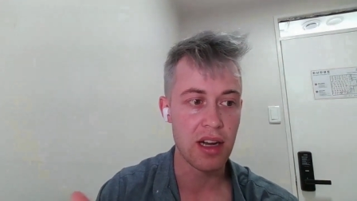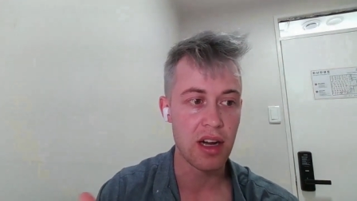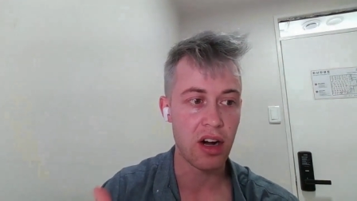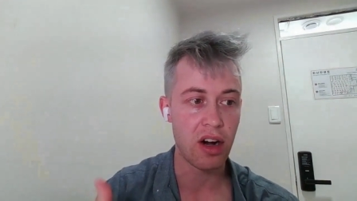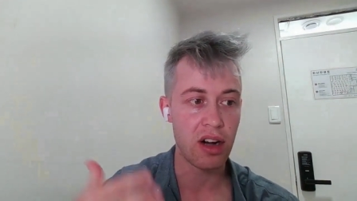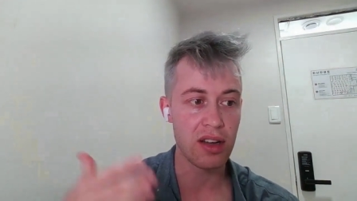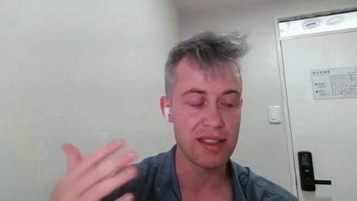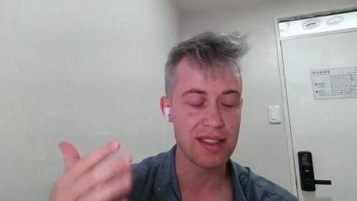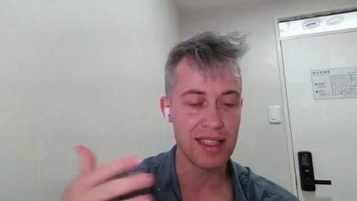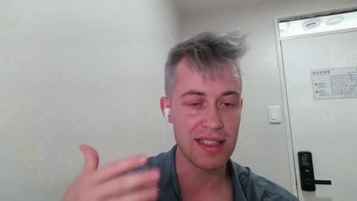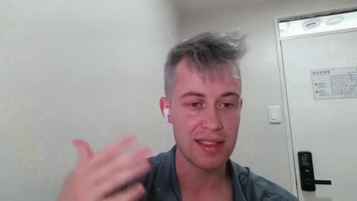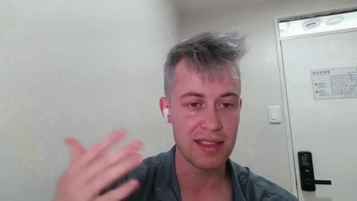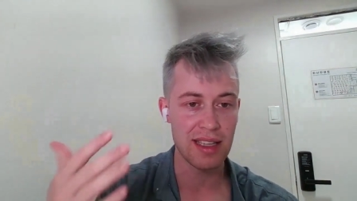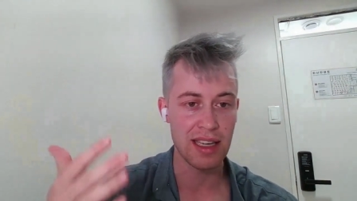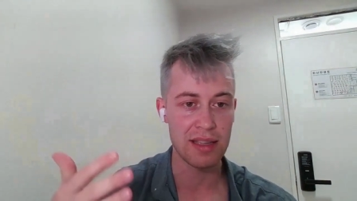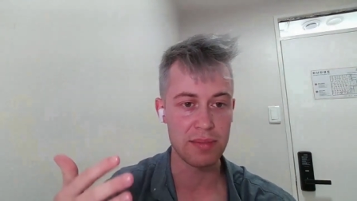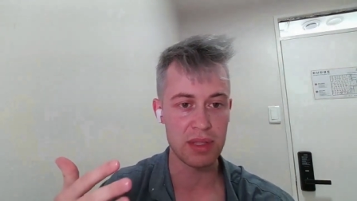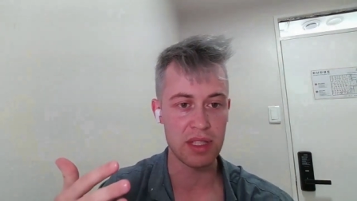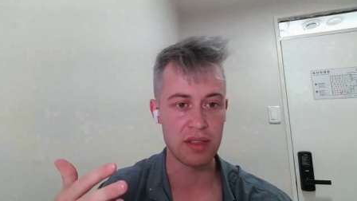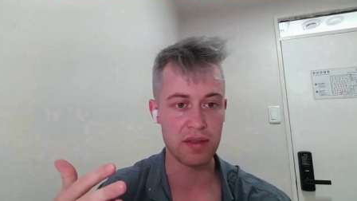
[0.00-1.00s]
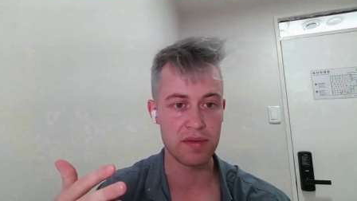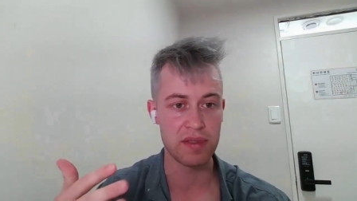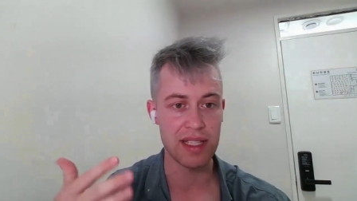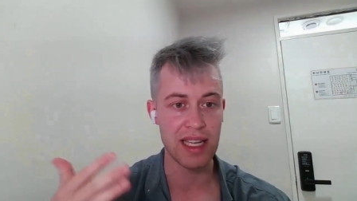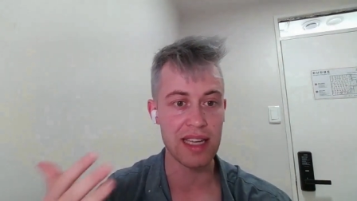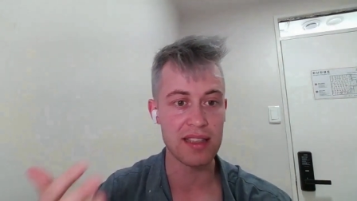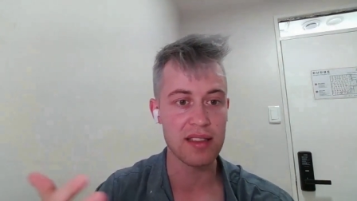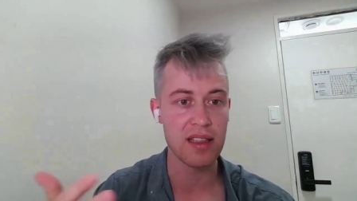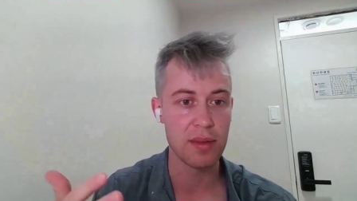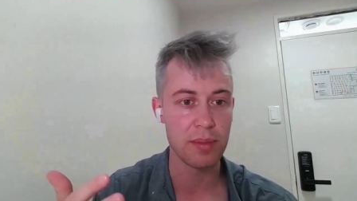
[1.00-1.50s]
all these types of
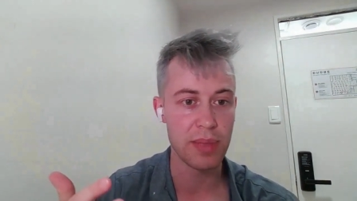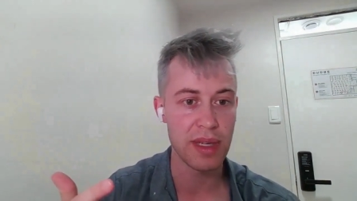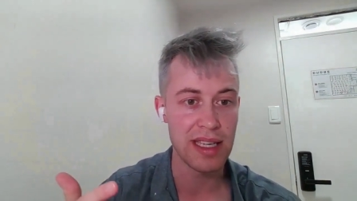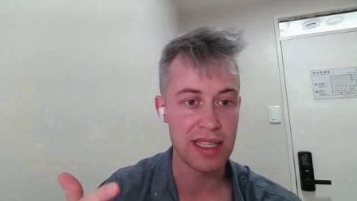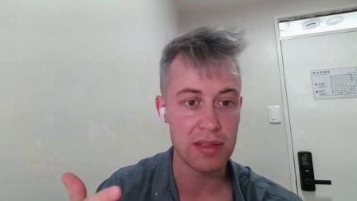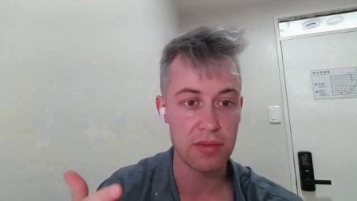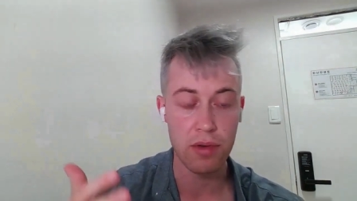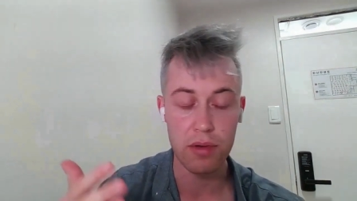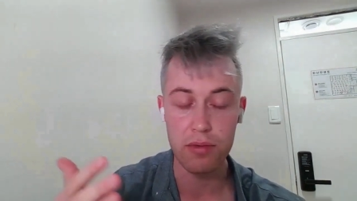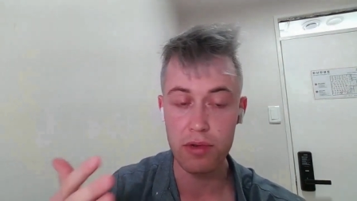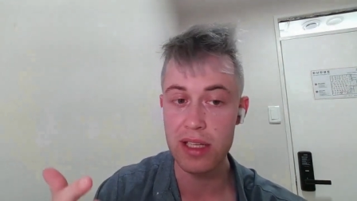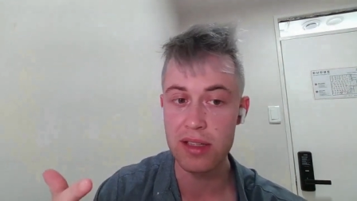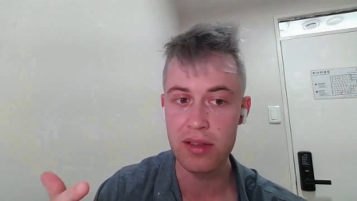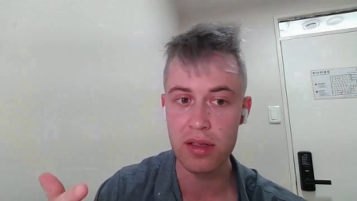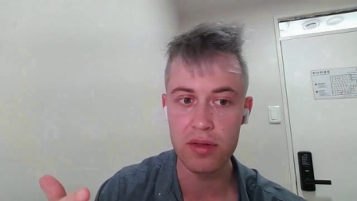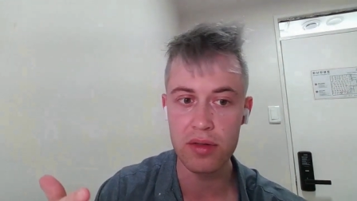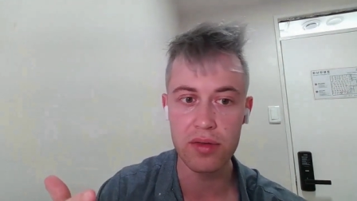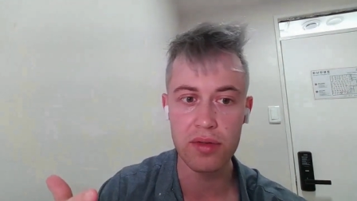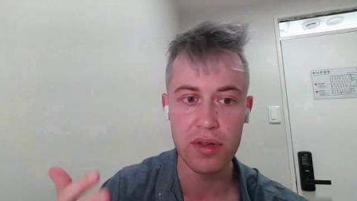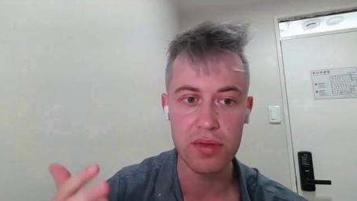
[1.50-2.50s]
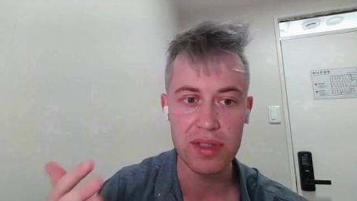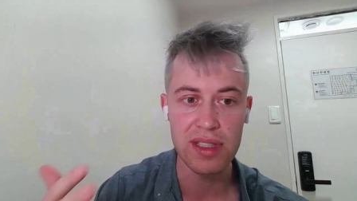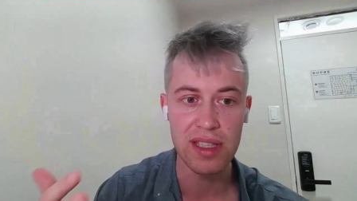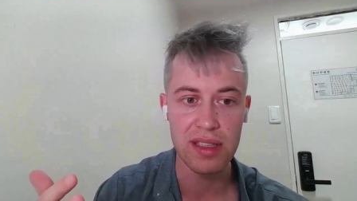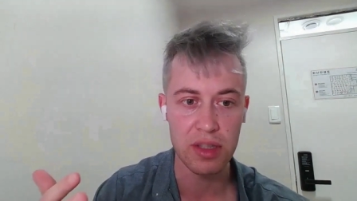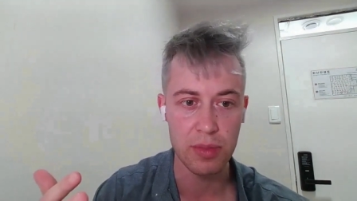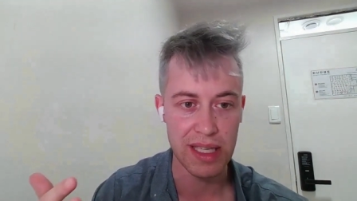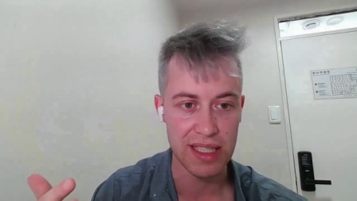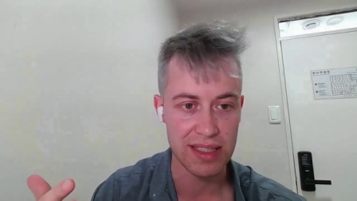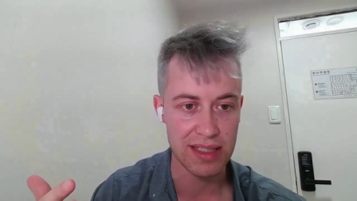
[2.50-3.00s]
SaaS companies will want to do
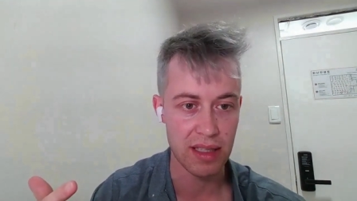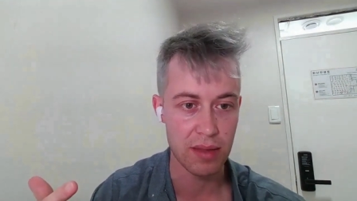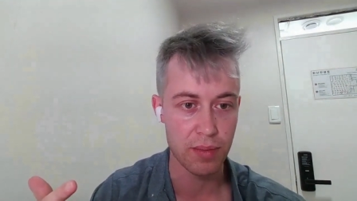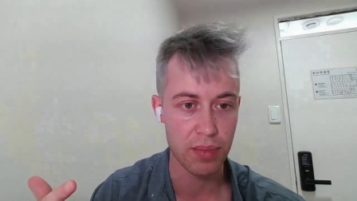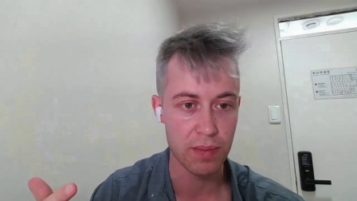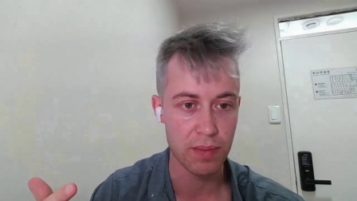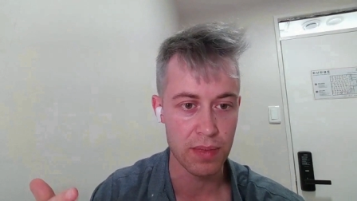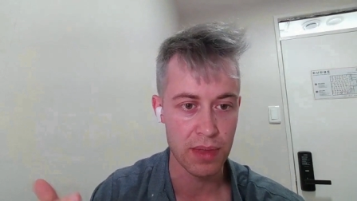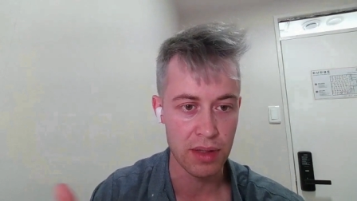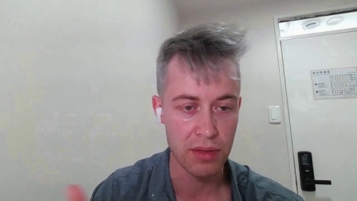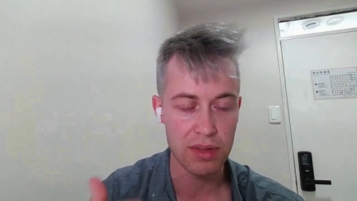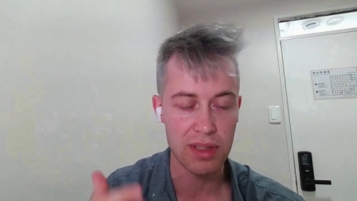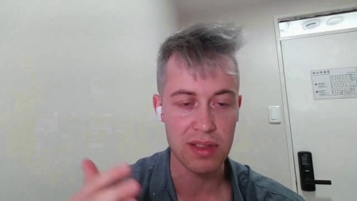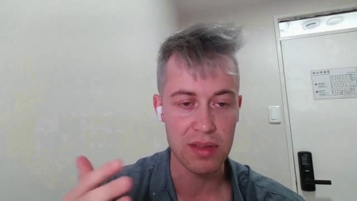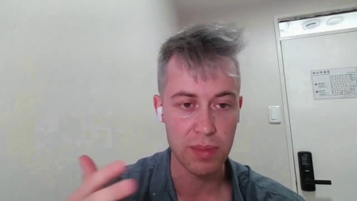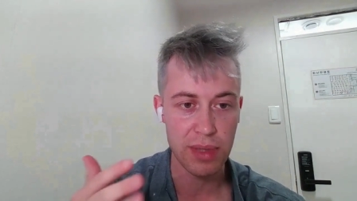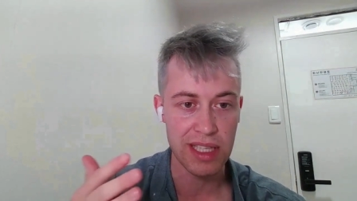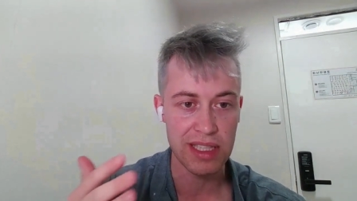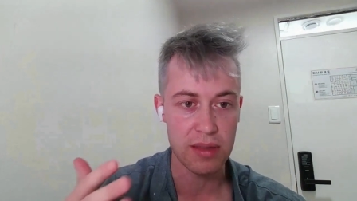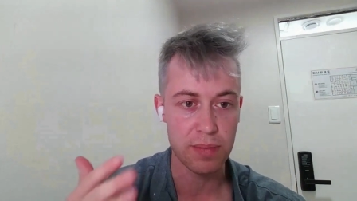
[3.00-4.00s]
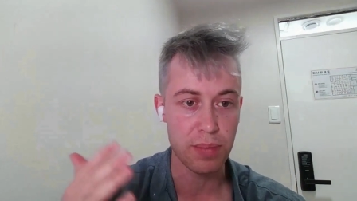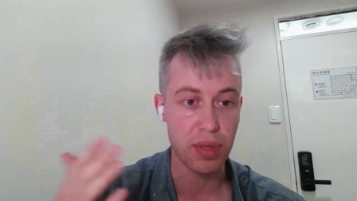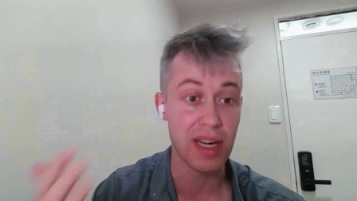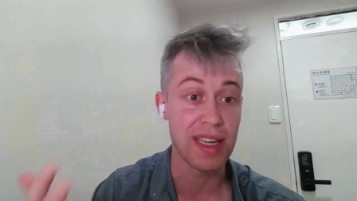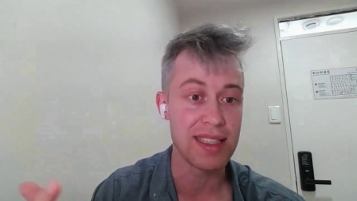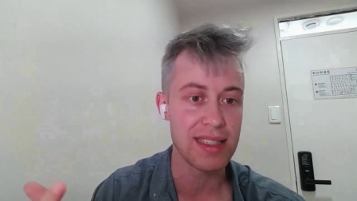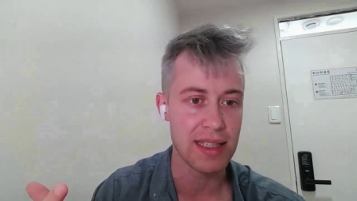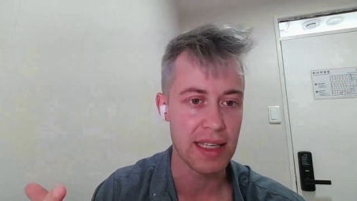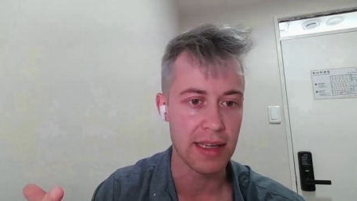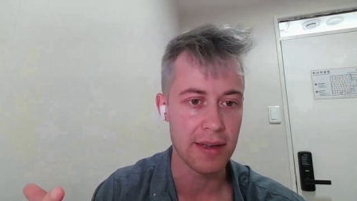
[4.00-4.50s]
usage-based
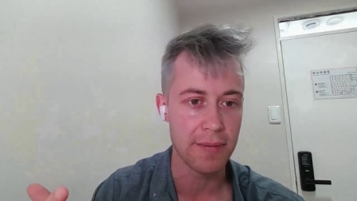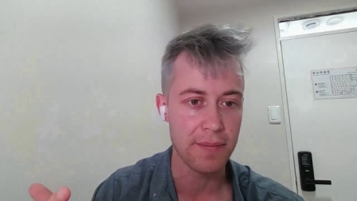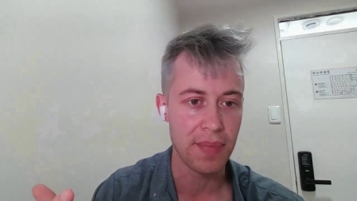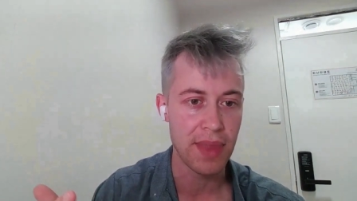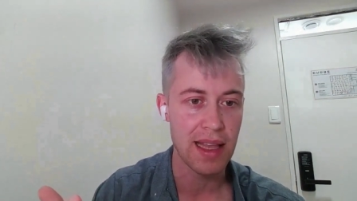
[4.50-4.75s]
pricing.